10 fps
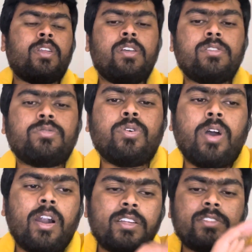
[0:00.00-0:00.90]
So
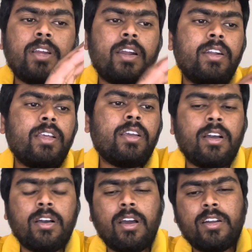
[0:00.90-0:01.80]
understanding
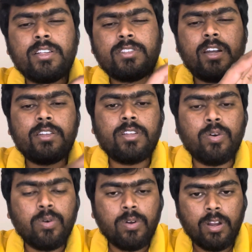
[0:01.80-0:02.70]
the
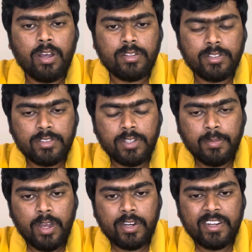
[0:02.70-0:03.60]
whole system
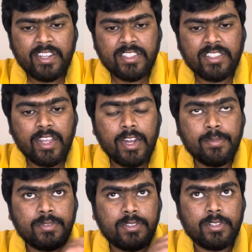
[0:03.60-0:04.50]
architecture
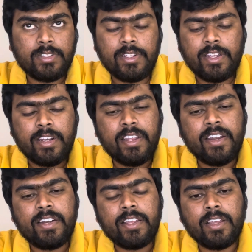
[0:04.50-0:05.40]
helps us in
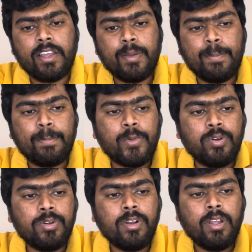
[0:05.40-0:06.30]
creating a
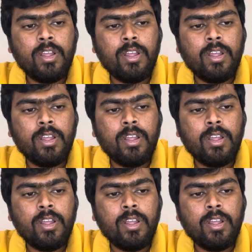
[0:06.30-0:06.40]
good,